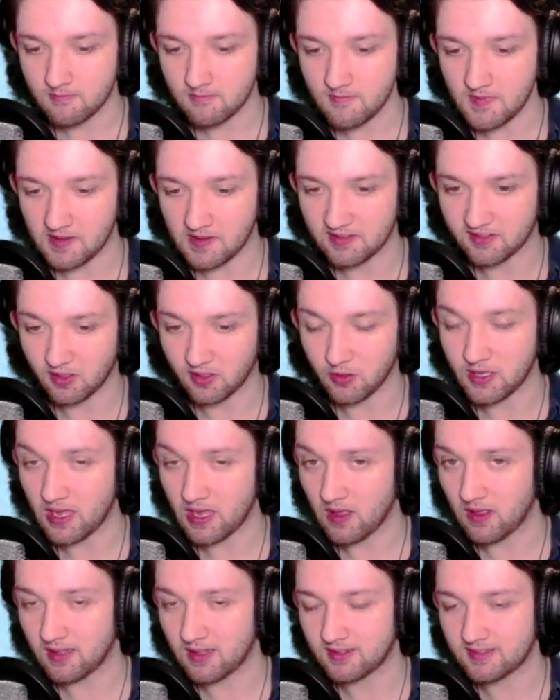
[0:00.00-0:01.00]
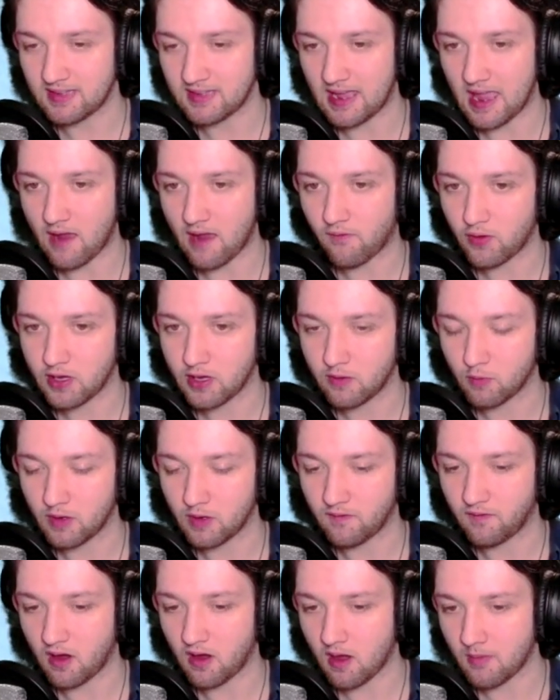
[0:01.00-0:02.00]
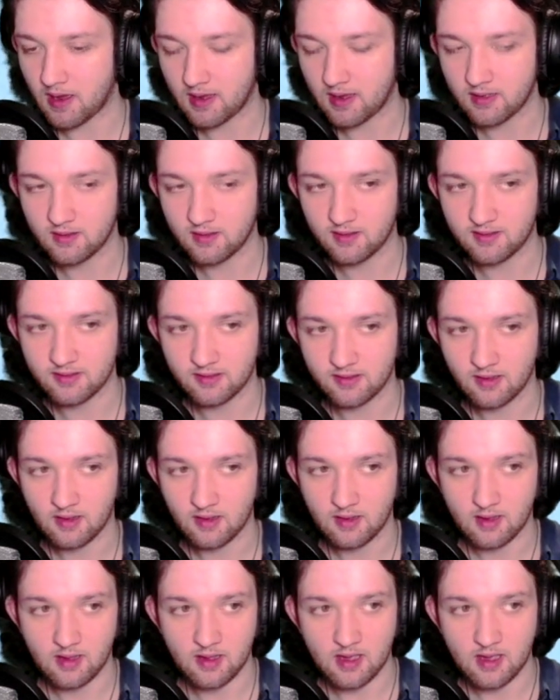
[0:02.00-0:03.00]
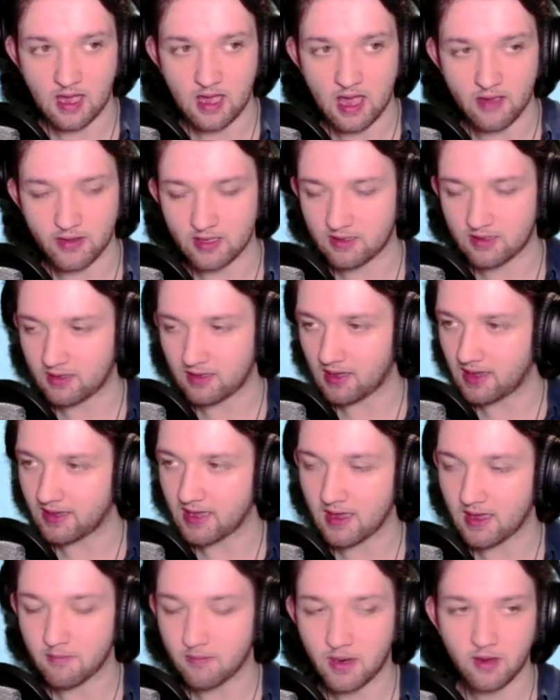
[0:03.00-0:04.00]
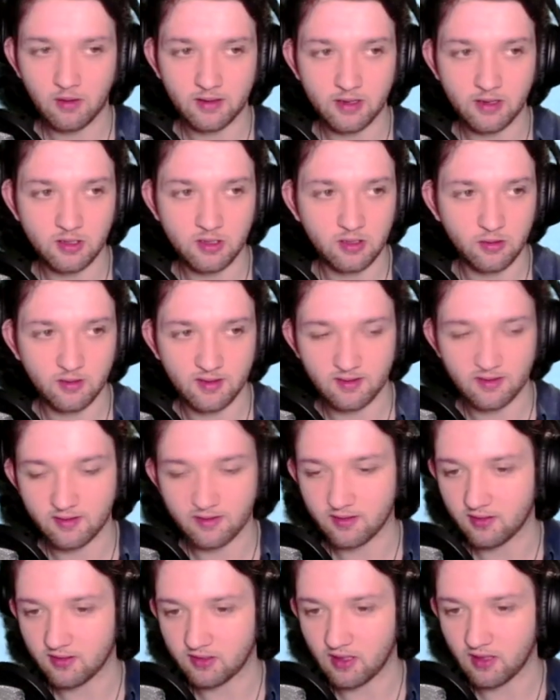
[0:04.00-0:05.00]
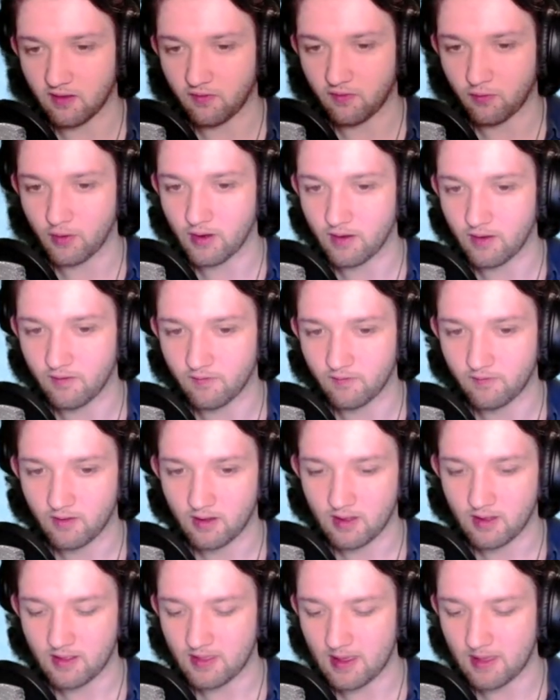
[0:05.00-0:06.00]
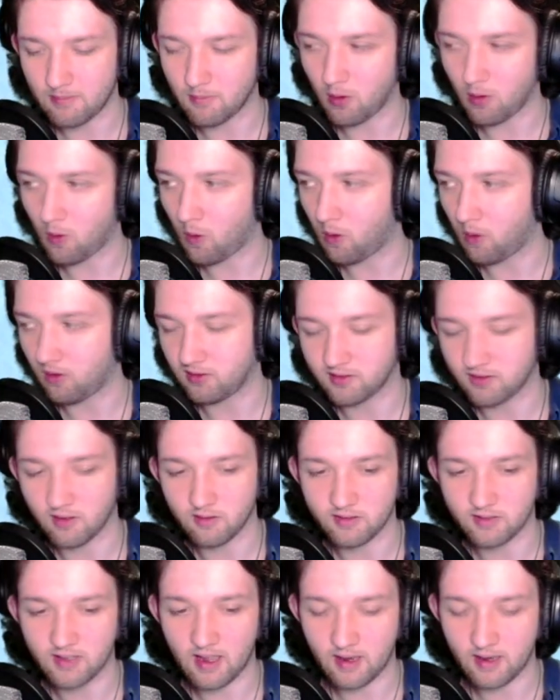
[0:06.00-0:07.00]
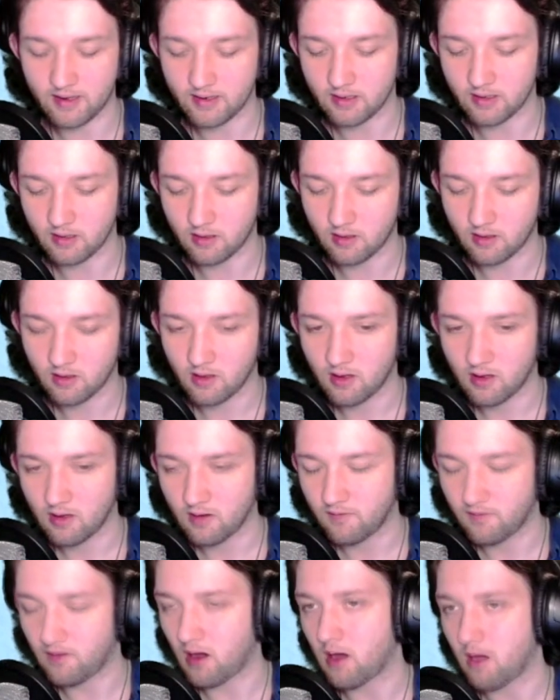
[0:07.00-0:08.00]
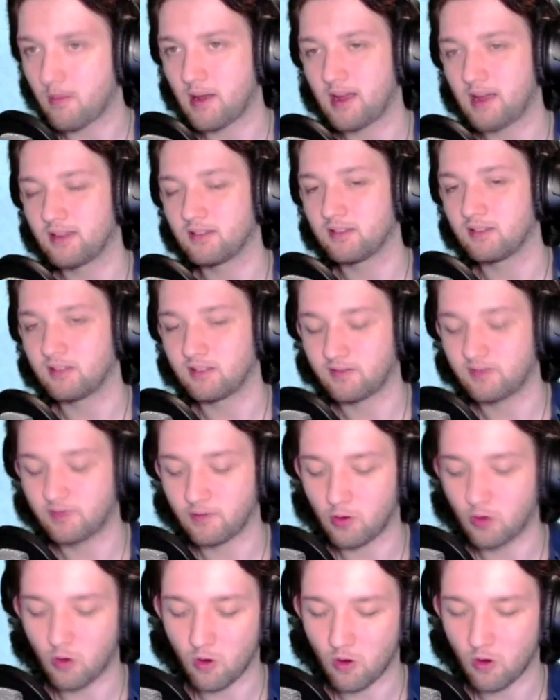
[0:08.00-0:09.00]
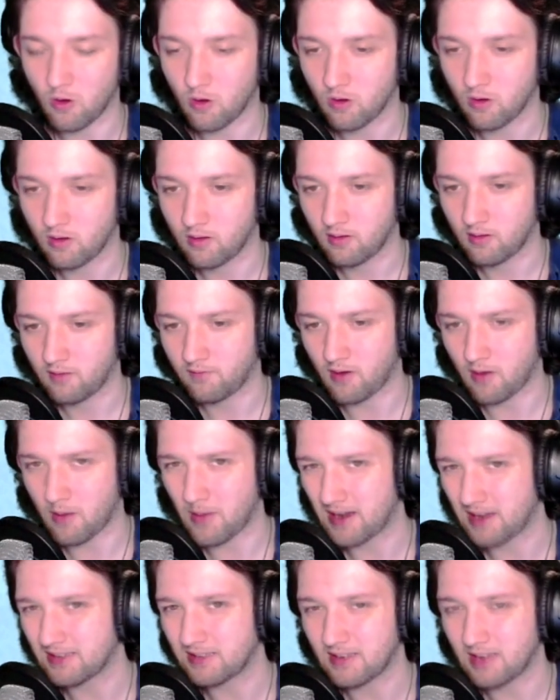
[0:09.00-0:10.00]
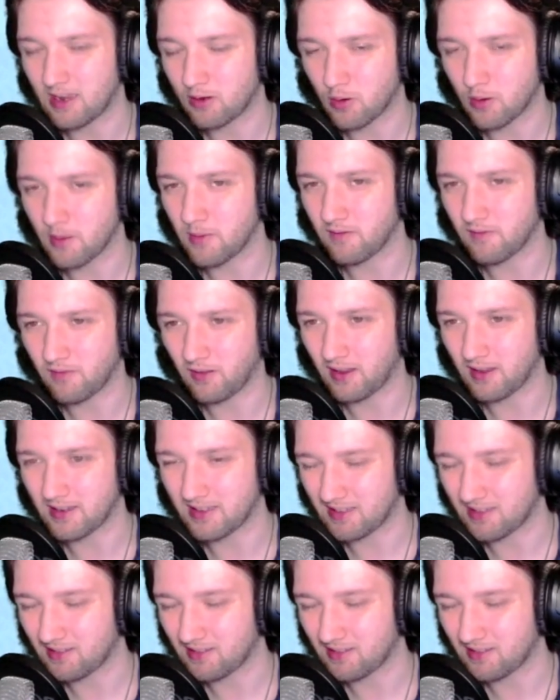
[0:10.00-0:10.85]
So yeah, that's everything with farmhands. I think, again, my only issue is the stuff with them also selling farmhands for farmhand equipment for like